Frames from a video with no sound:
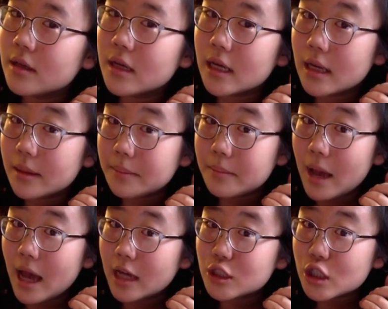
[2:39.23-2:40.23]
it
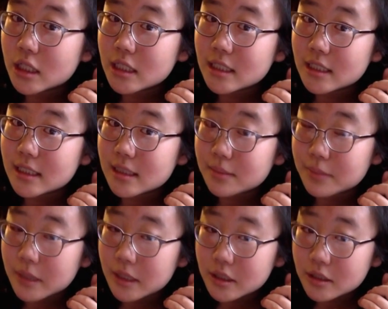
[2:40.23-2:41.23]
magically
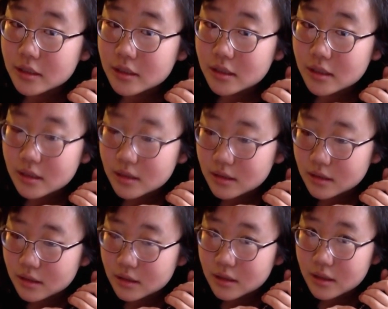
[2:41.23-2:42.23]
disappears,
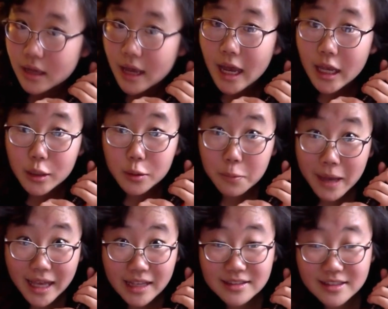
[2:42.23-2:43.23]
and you
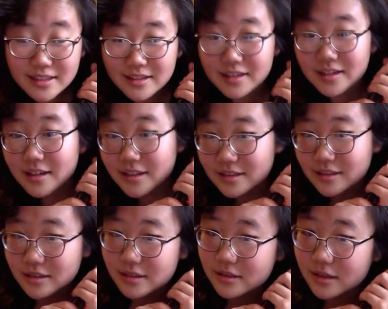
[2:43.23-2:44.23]
wait.
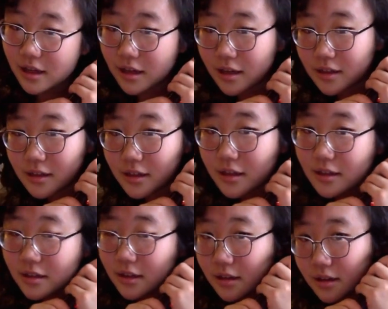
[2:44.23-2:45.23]
Da, da,
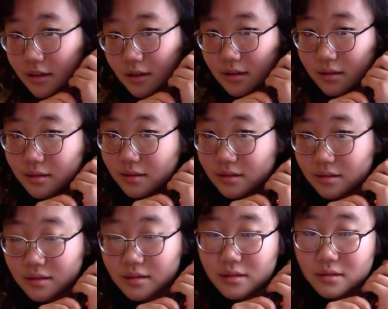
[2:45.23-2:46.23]
da, da,
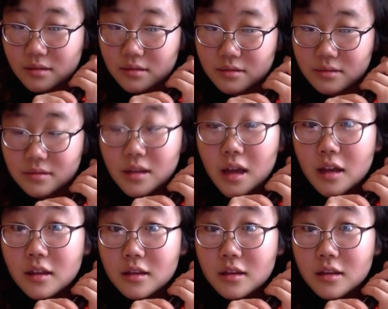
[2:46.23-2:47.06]
da, da, da.